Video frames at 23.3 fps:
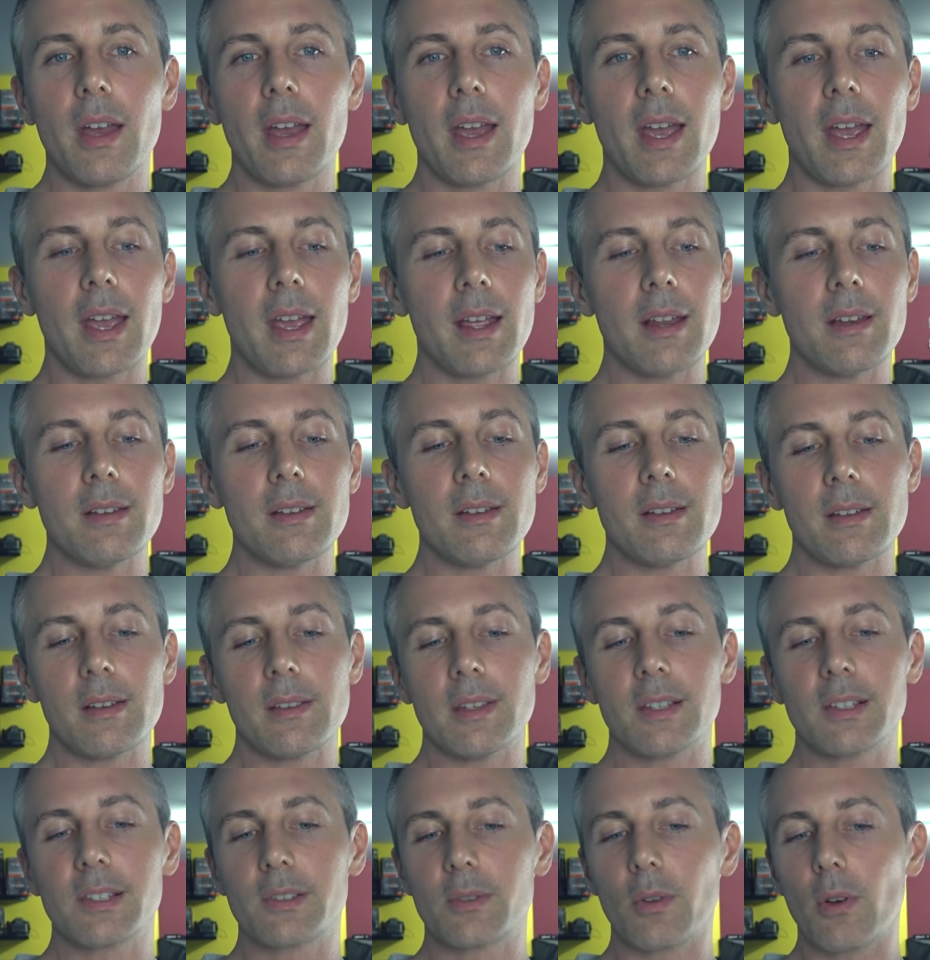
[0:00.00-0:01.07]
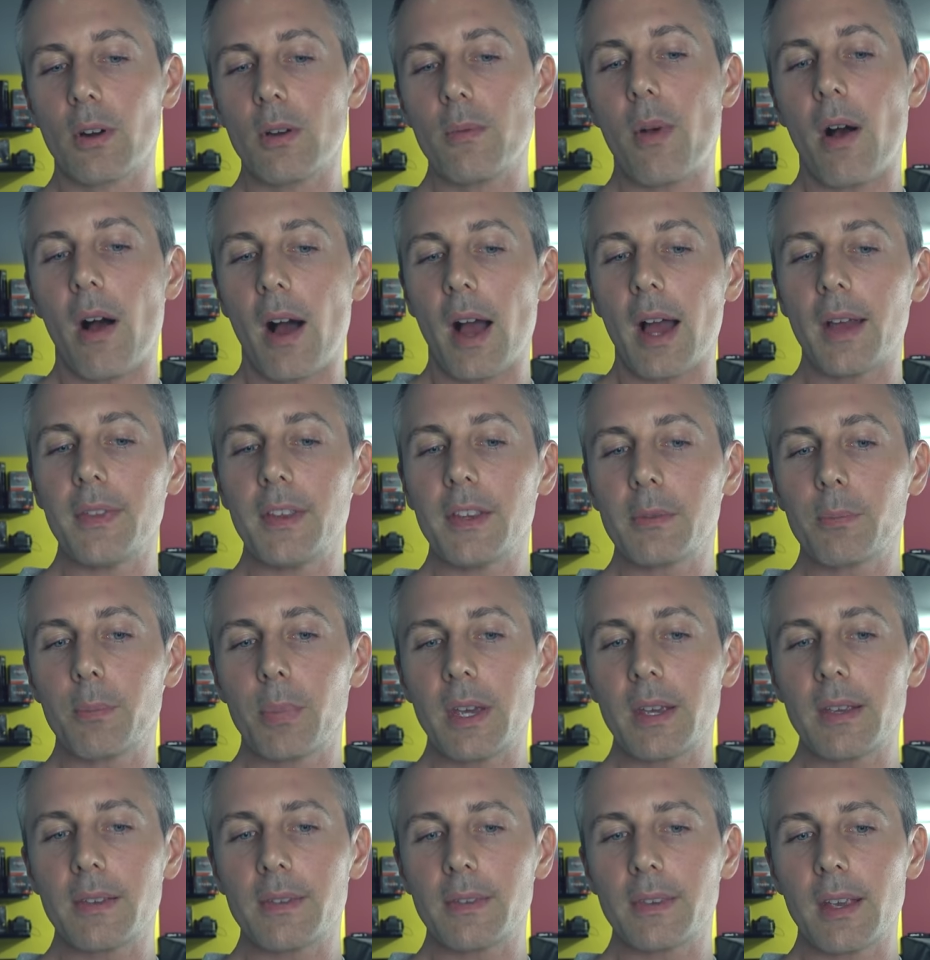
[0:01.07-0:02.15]
And the story behind this
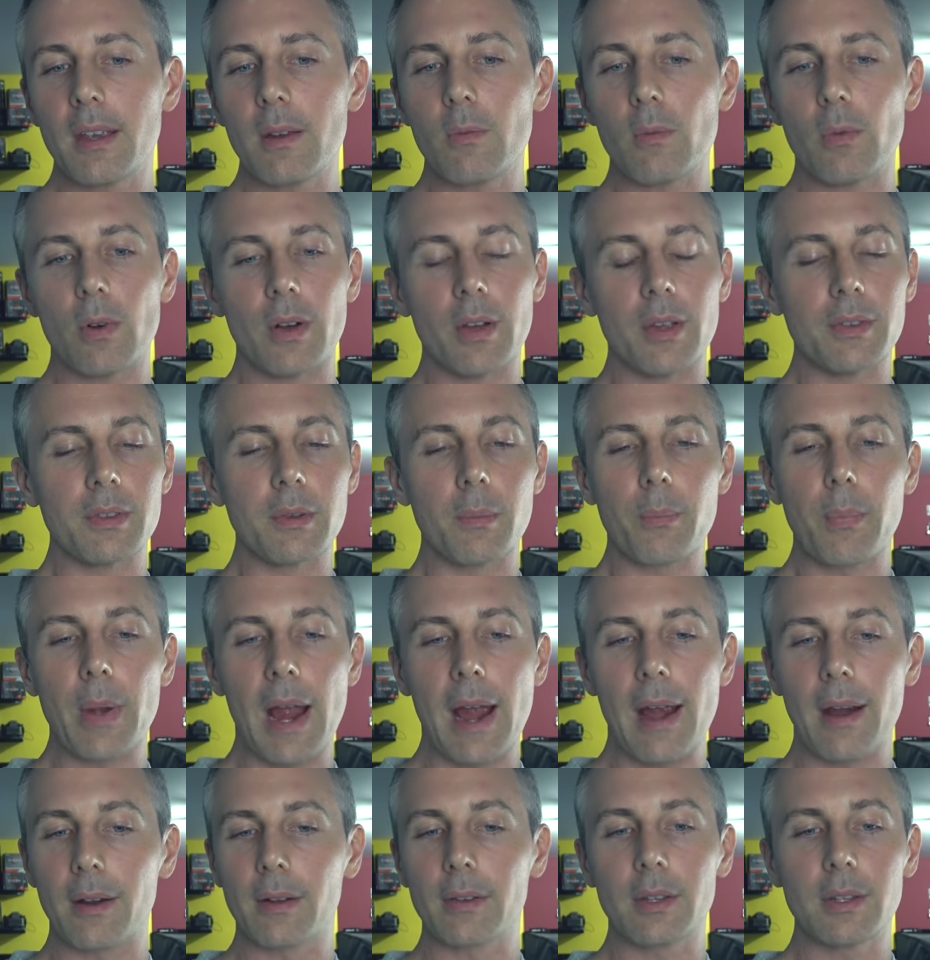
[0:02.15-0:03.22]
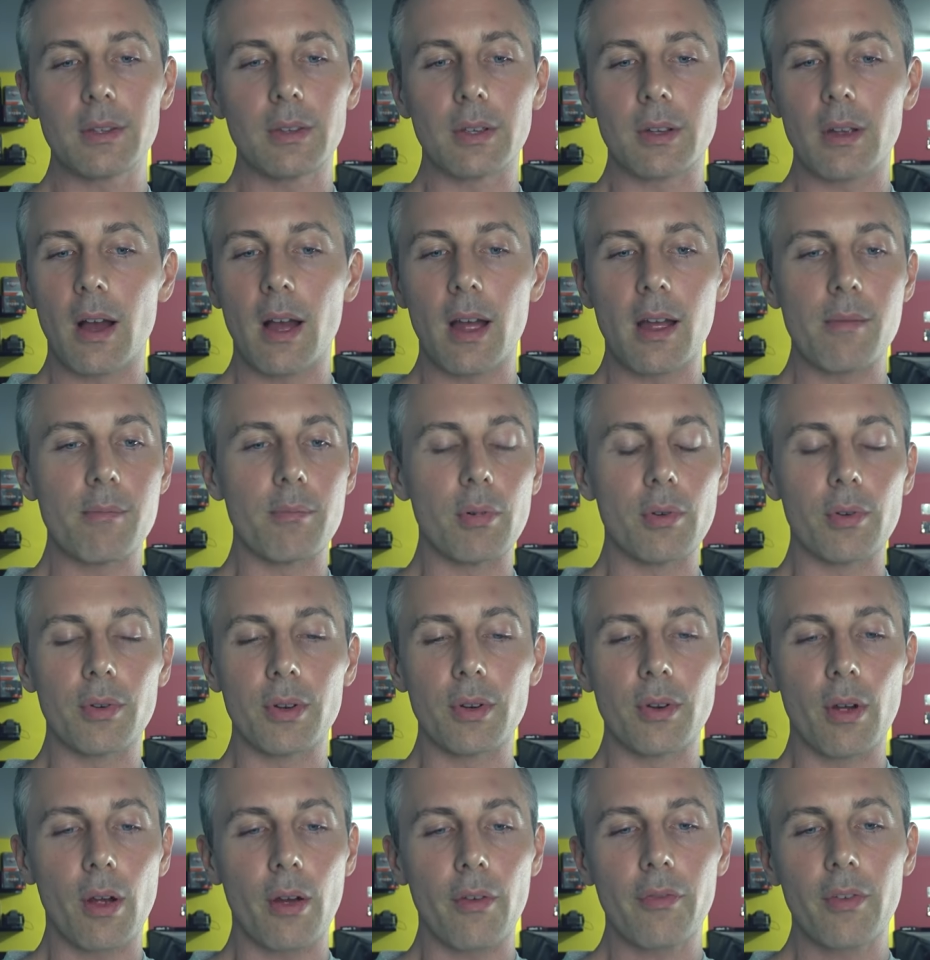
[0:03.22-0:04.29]
PC was apparently the guy I bought
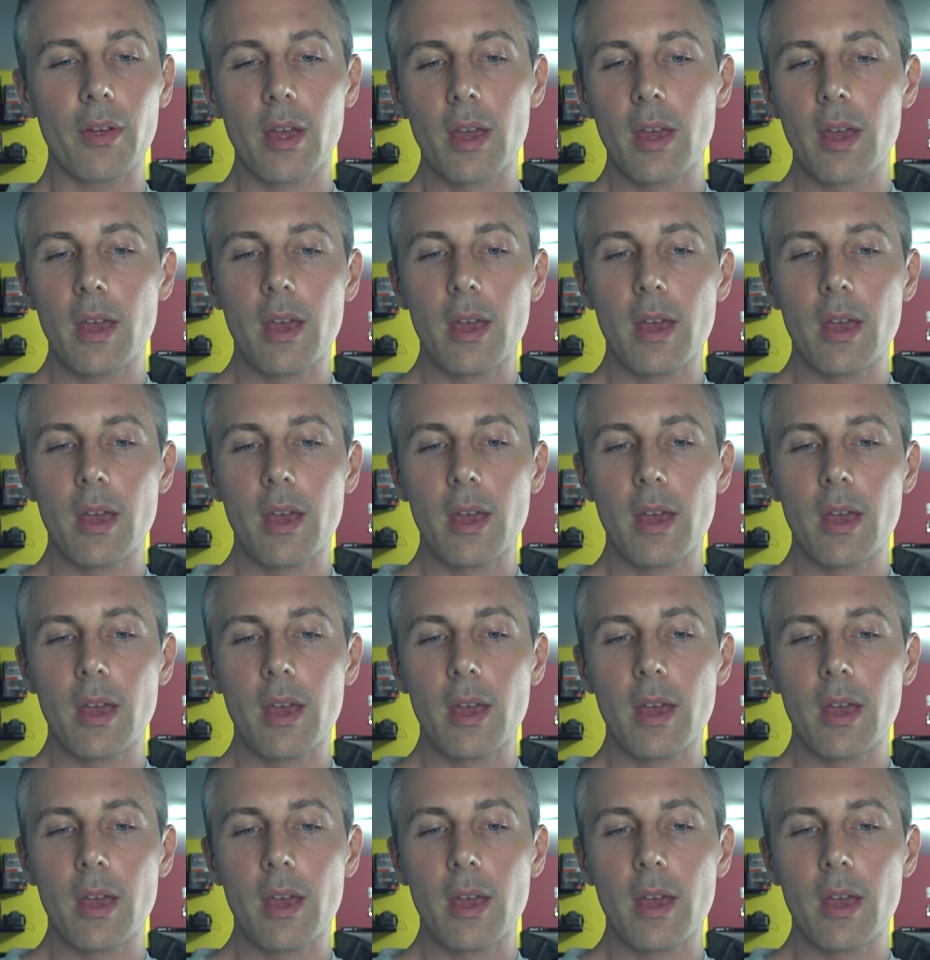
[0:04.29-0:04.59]
it off,